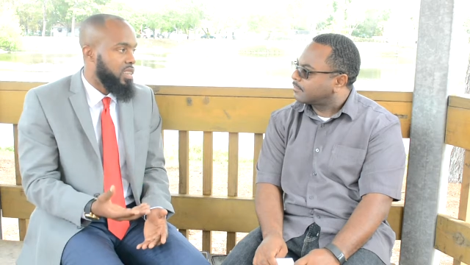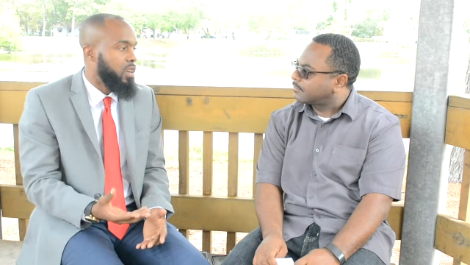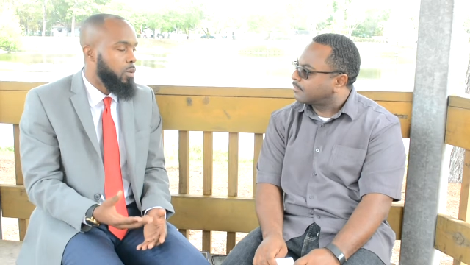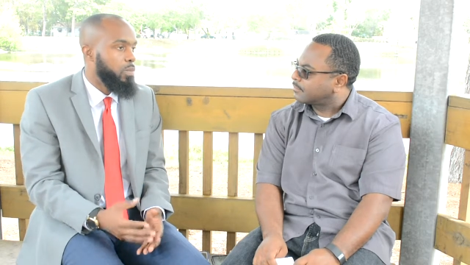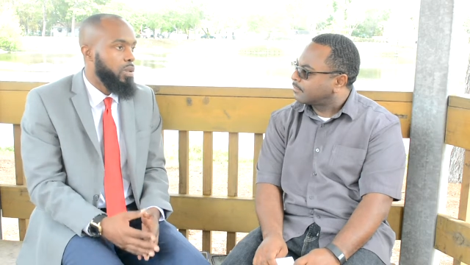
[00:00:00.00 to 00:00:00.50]
Speaker 1: is
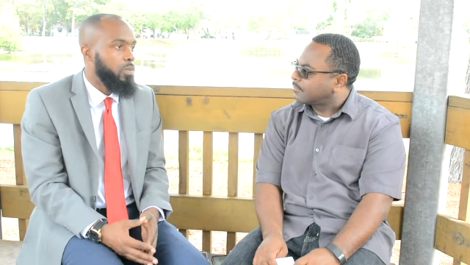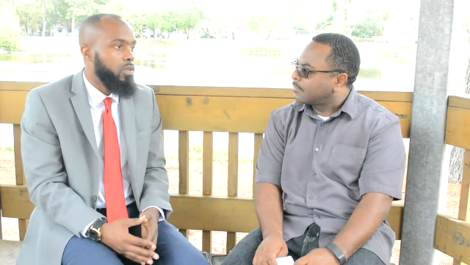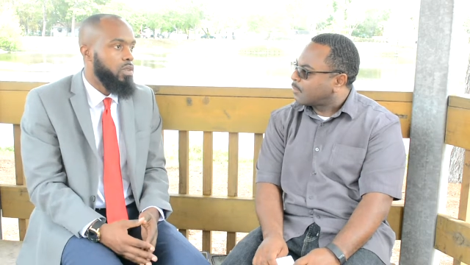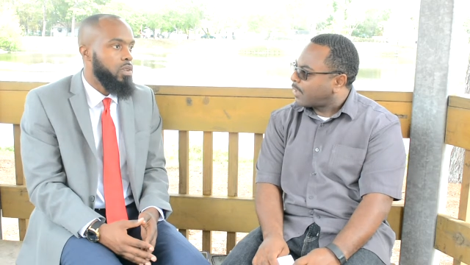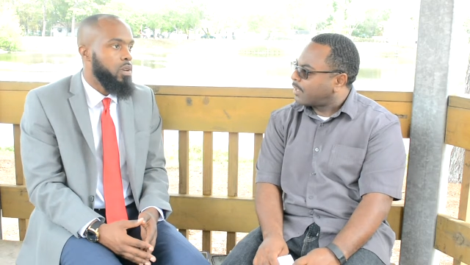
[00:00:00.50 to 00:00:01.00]
to help
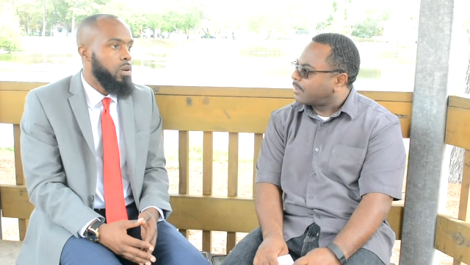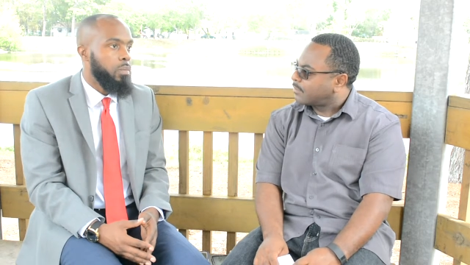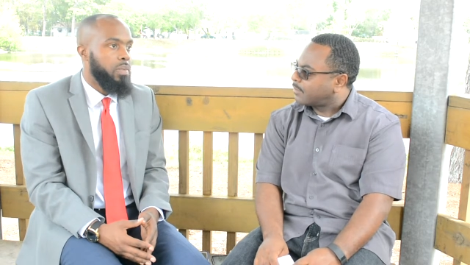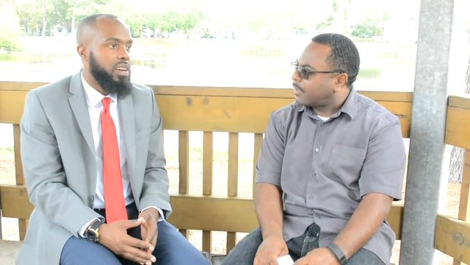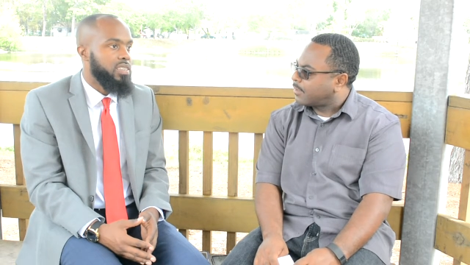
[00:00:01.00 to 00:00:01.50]
people. Right.
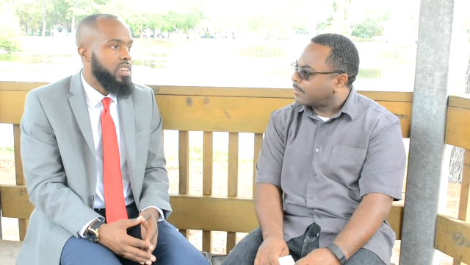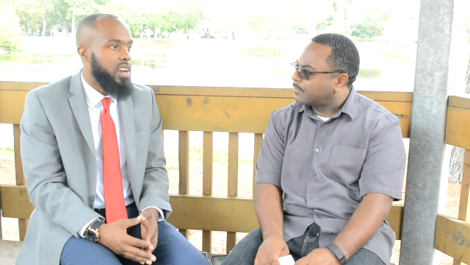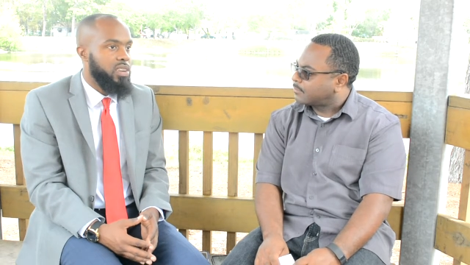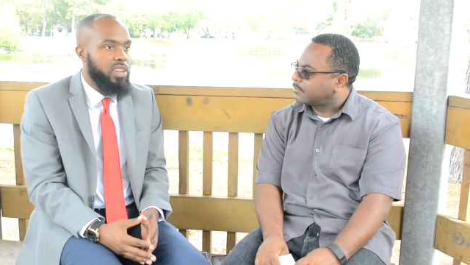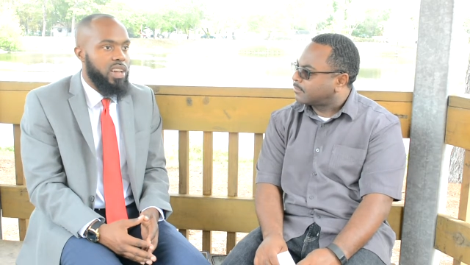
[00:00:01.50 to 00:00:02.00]
My
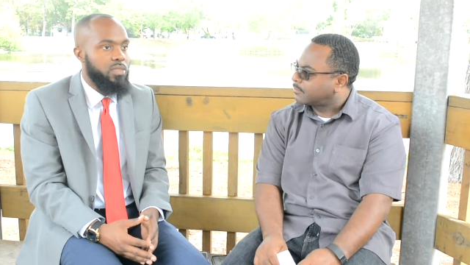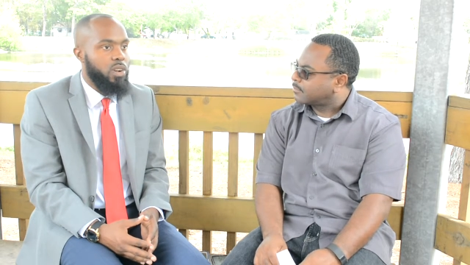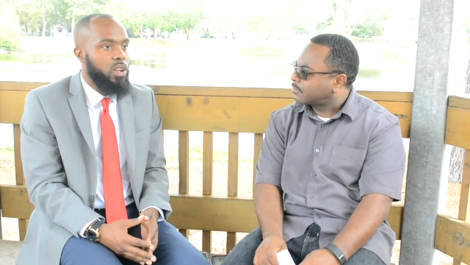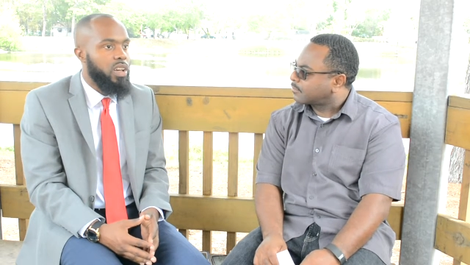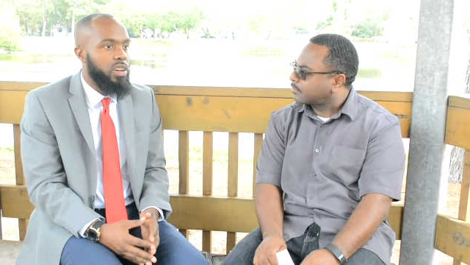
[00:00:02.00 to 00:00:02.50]
entire
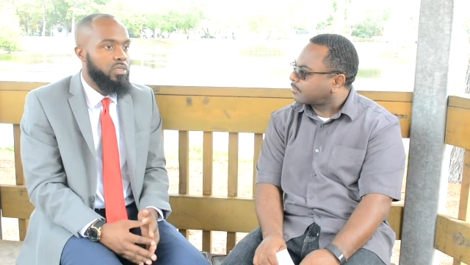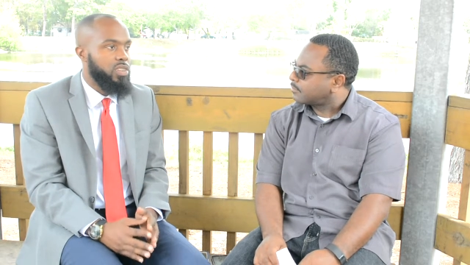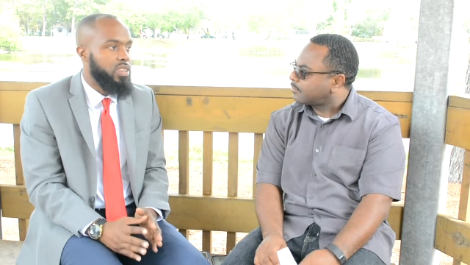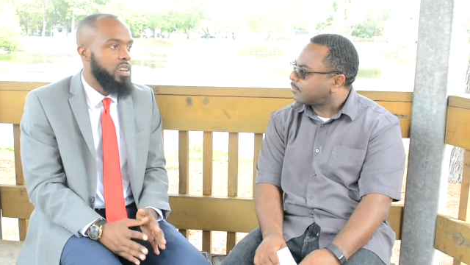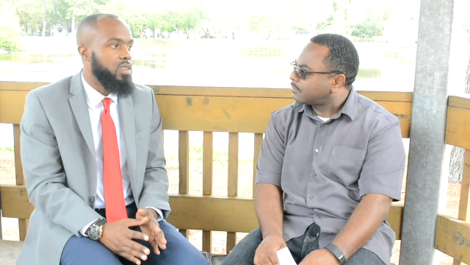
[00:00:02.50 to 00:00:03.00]
life, all I
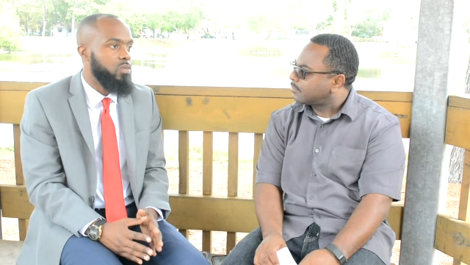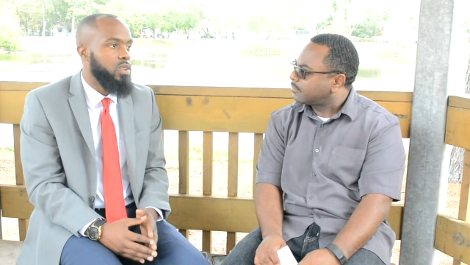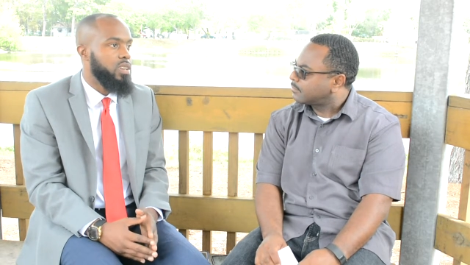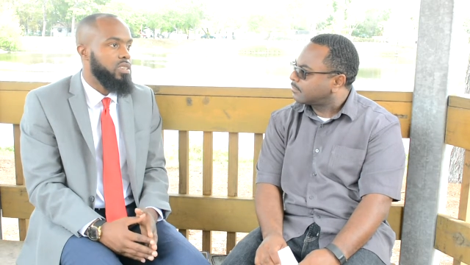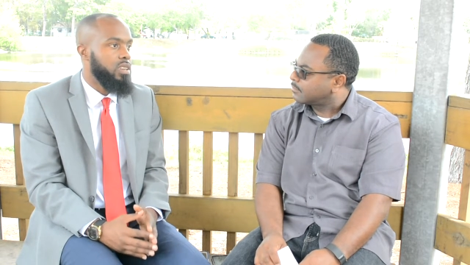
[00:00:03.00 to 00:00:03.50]
ever
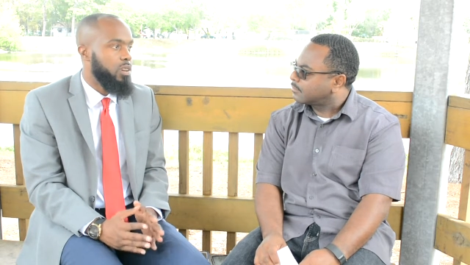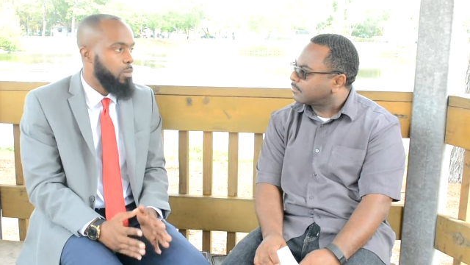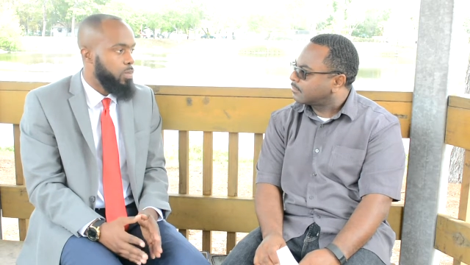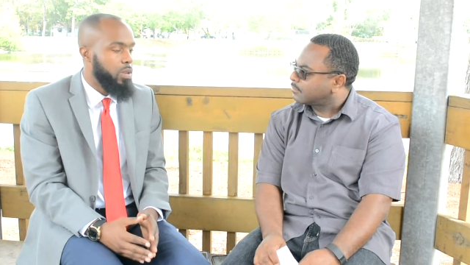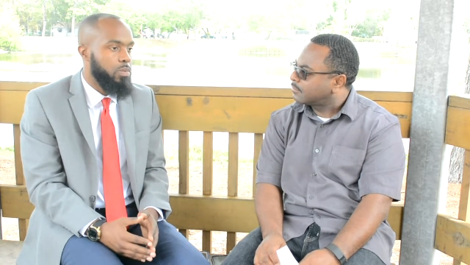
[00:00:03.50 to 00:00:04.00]
done was
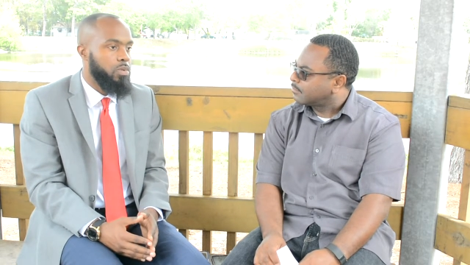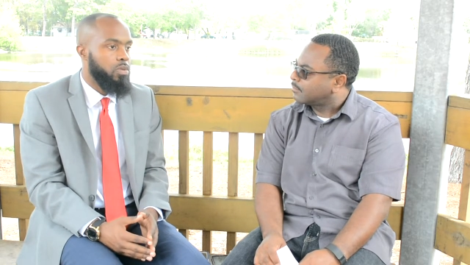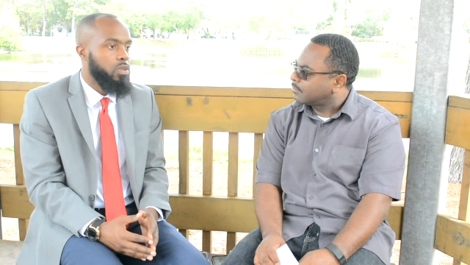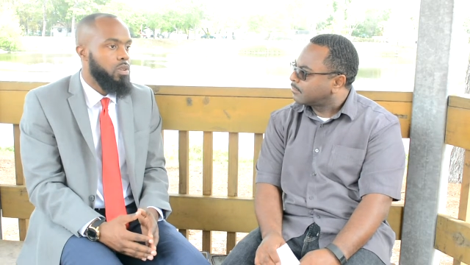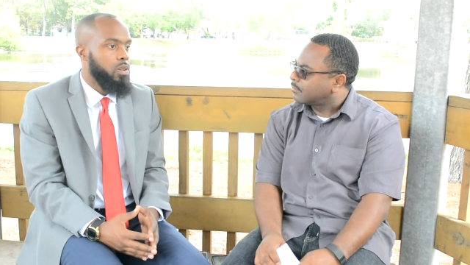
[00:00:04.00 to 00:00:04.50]
help
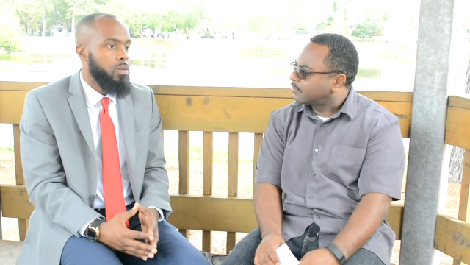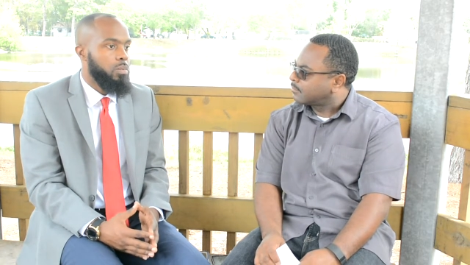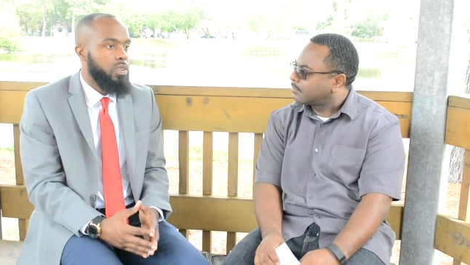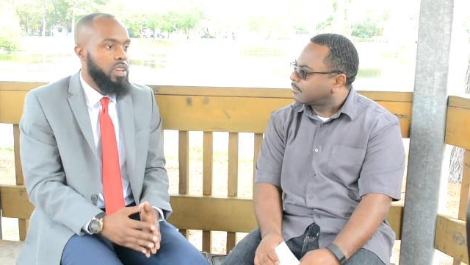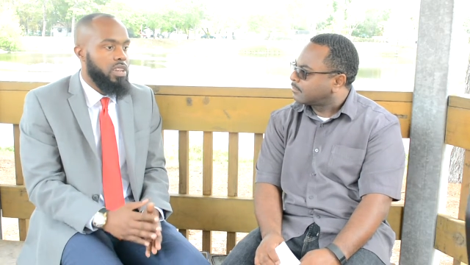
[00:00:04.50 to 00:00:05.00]
people,
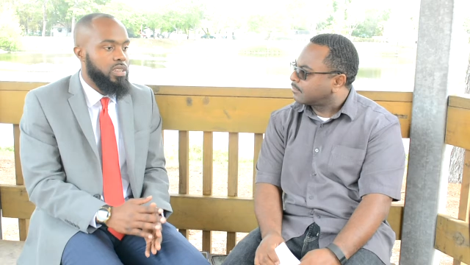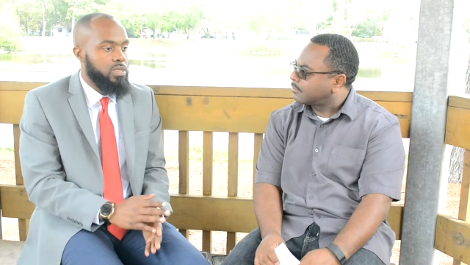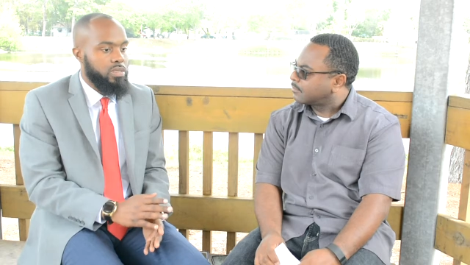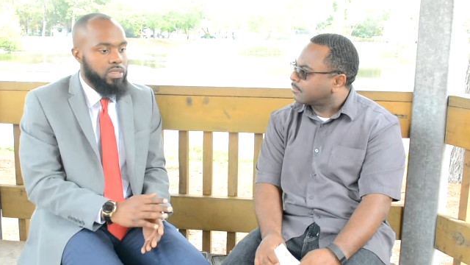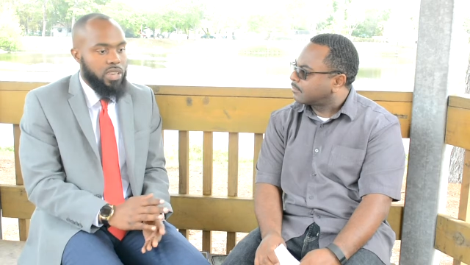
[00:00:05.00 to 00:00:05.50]

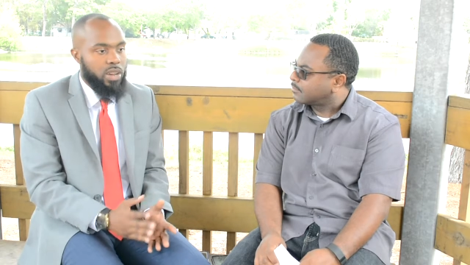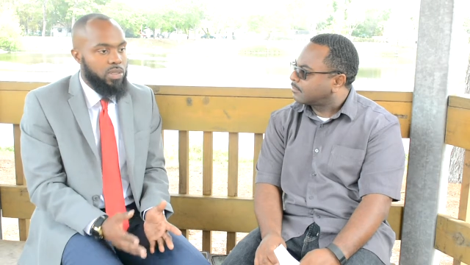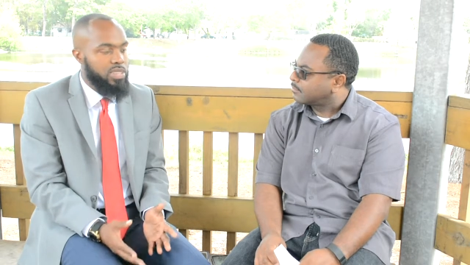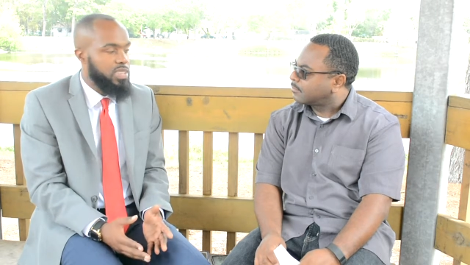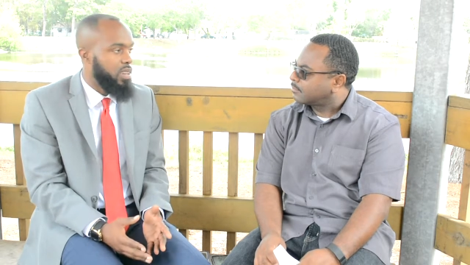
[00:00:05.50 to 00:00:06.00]
did
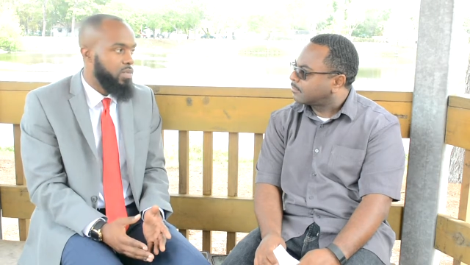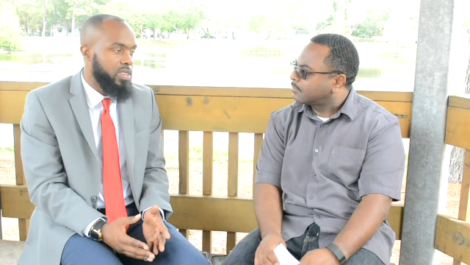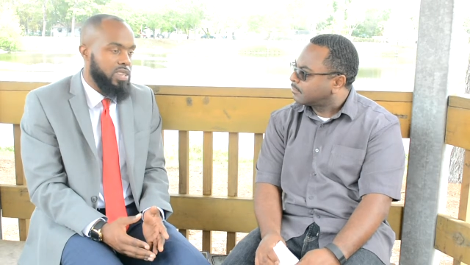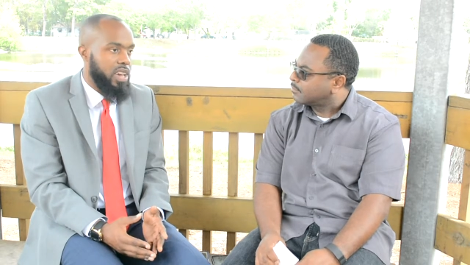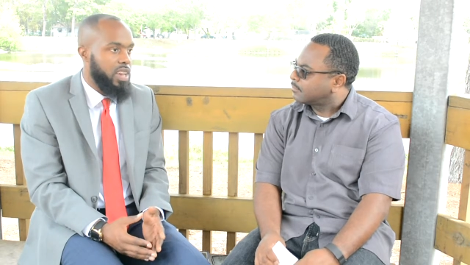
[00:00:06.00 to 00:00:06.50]
countless
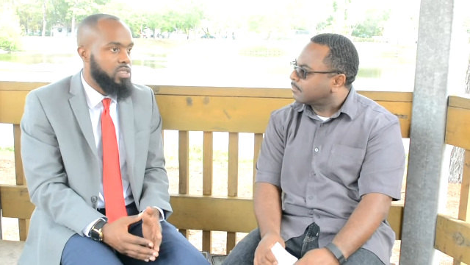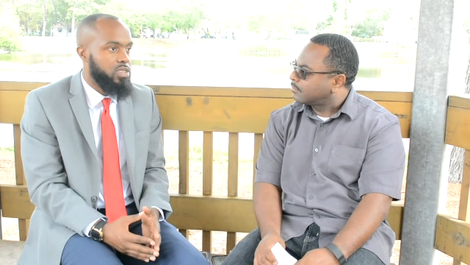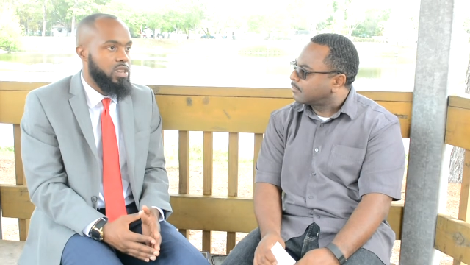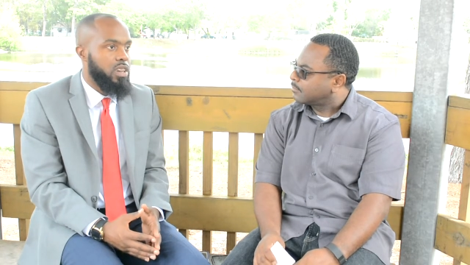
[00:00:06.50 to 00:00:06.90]
selfless acts